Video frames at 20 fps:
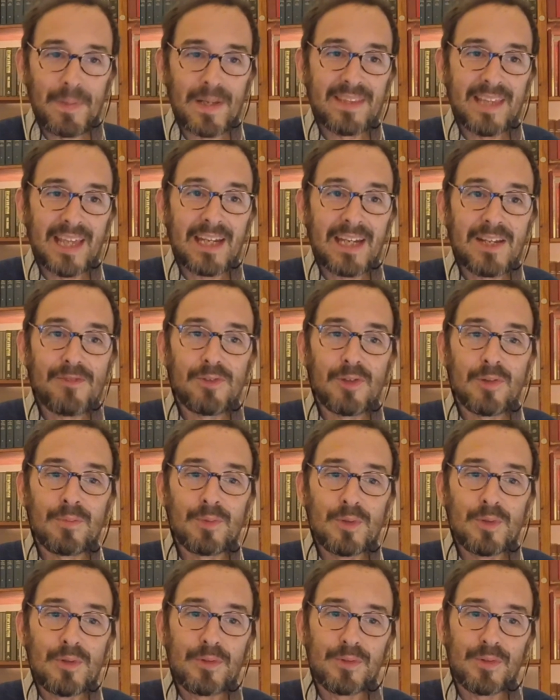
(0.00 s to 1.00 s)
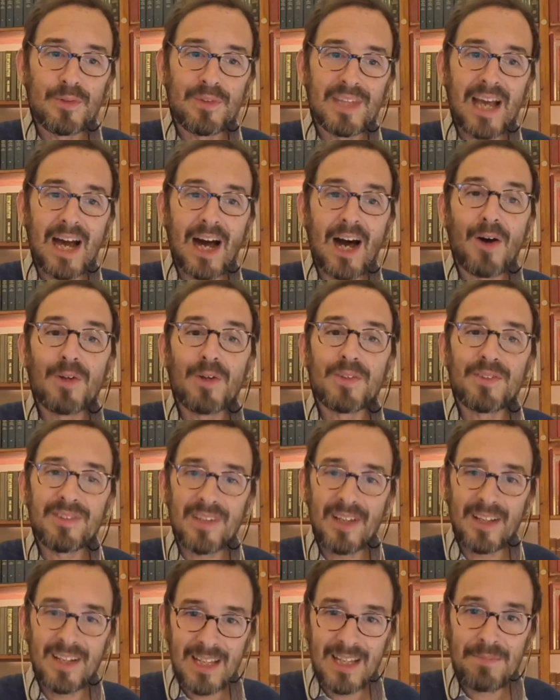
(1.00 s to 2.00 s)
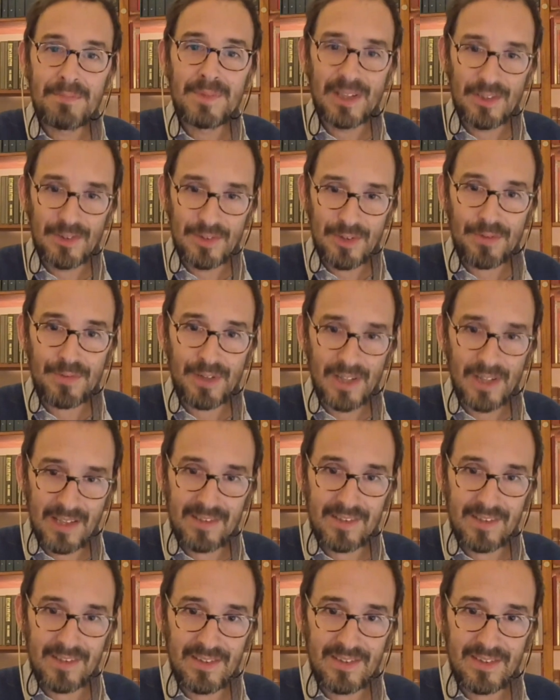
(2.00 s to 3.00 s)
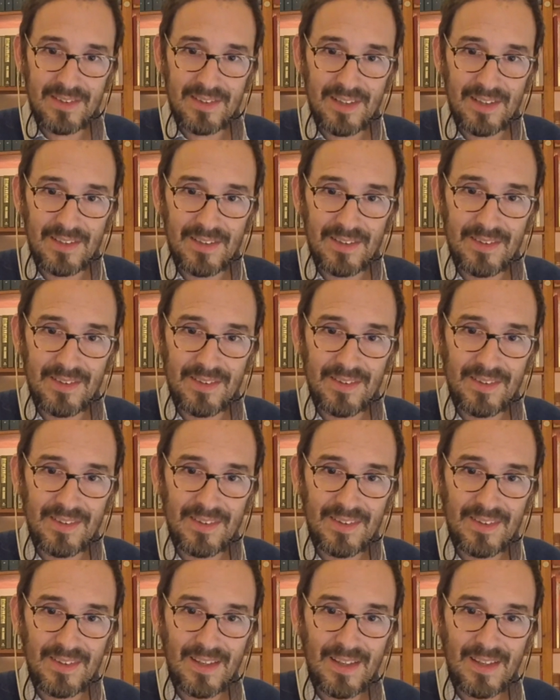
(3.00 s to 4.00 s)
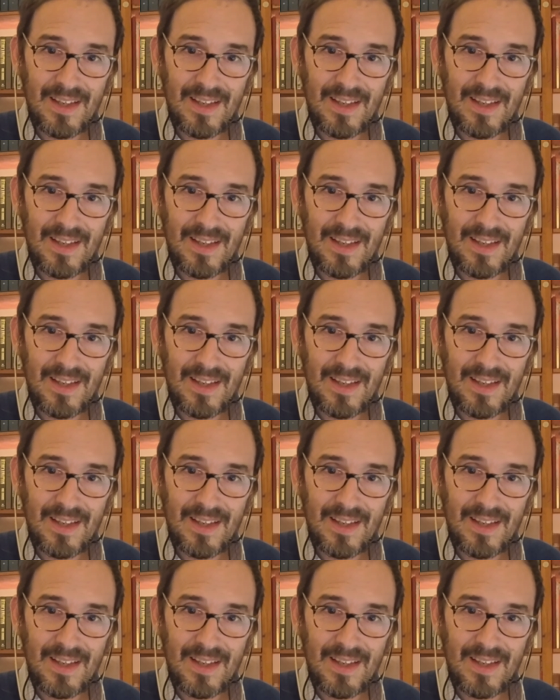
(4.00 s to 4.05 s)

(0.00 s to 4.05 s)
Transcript: But then if you move to the outer limits of existence,